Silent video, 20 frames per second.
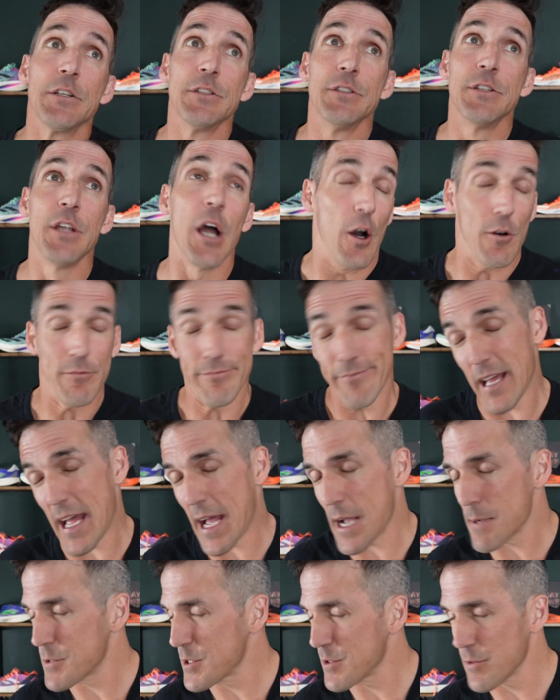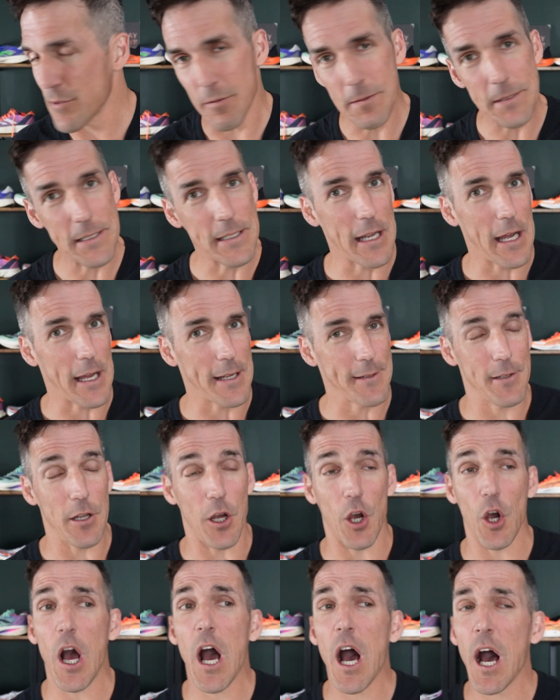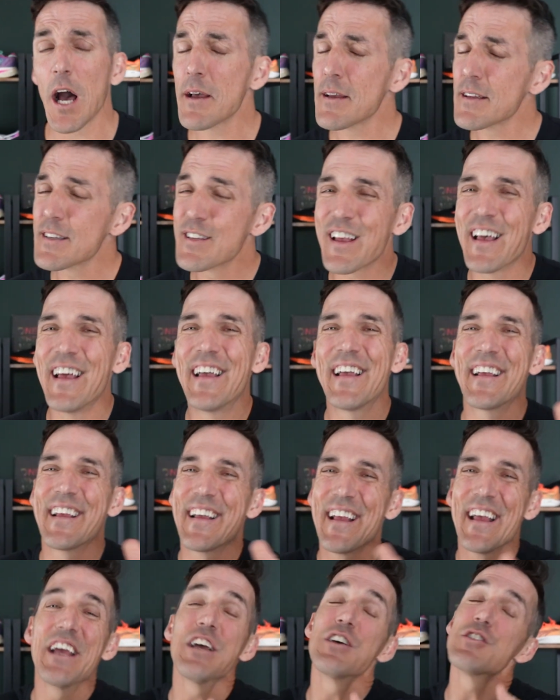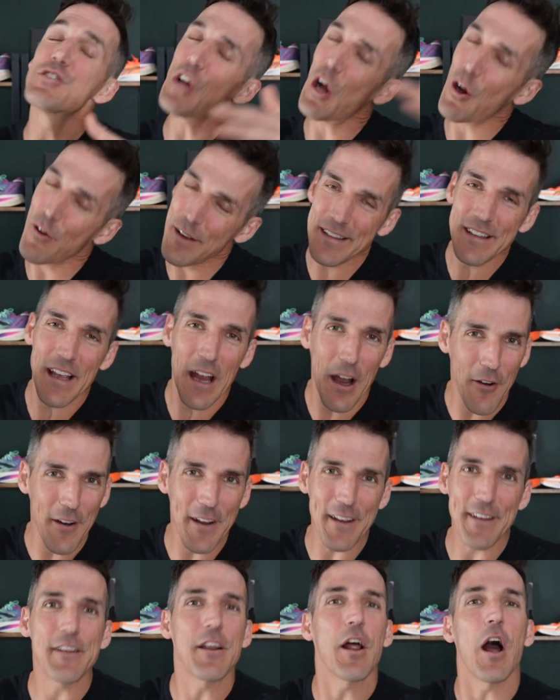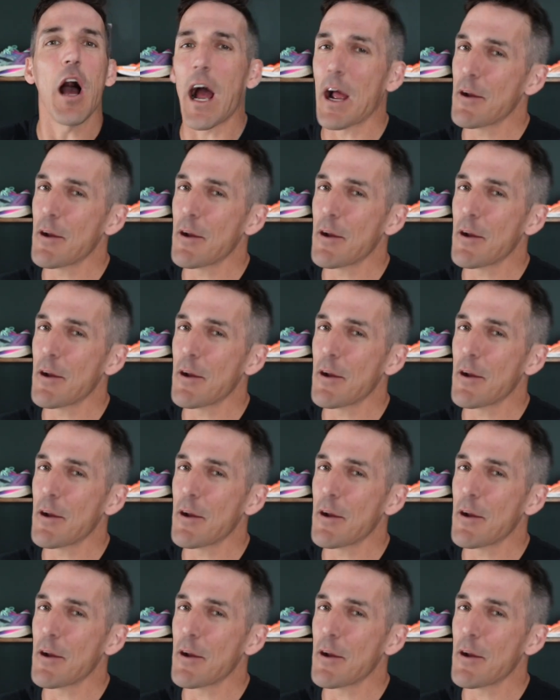No, absolutely not. No. Sorry, Taryn.